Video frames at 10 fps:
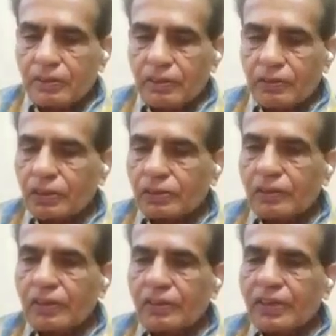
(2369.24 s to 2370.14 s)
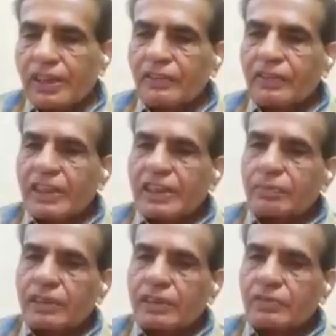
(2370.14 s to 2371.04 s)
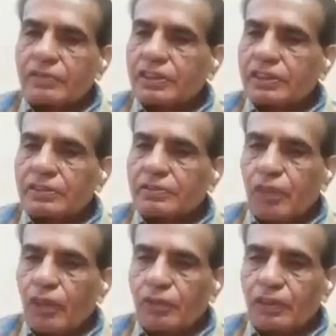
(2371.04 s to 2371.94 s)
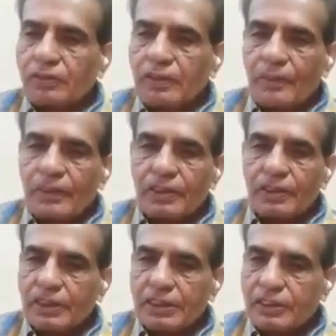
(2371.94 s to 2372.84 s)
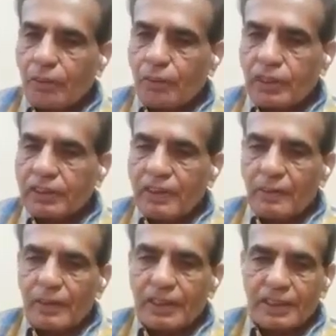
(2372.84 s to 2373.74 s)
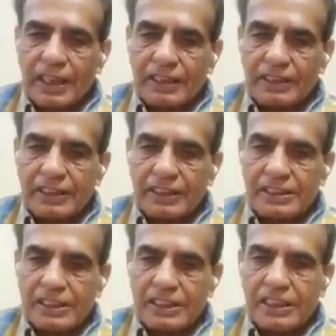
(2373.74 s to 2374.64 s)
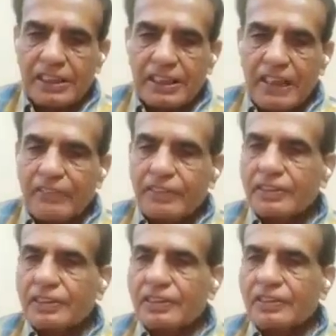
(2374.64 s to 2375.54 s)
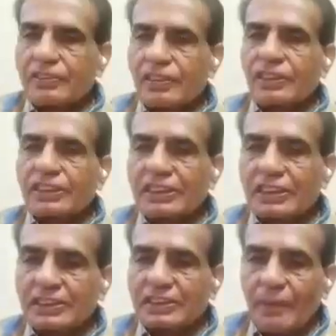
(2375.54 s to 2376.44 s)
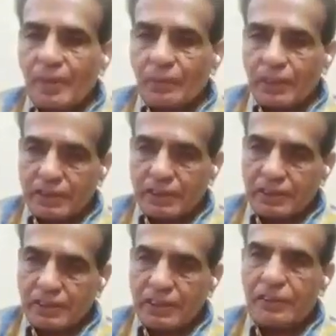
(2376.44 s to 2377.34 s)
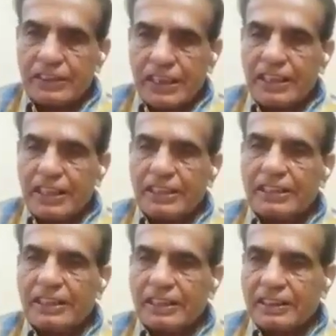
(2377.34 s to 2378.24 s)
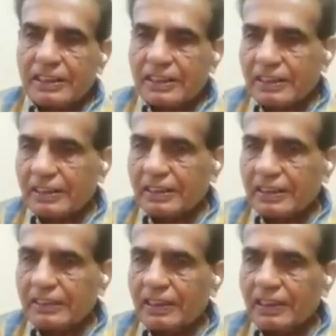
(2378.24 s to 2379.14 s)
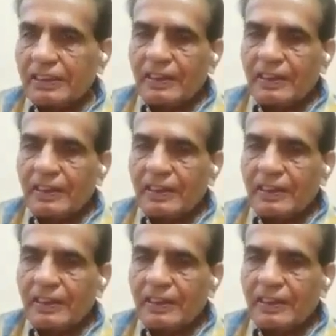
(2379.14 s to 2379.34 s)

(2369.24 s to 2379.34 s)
of course, we have covered every aspect of the problem, the topic. I think there is nothing left for questions. But if there are any, I will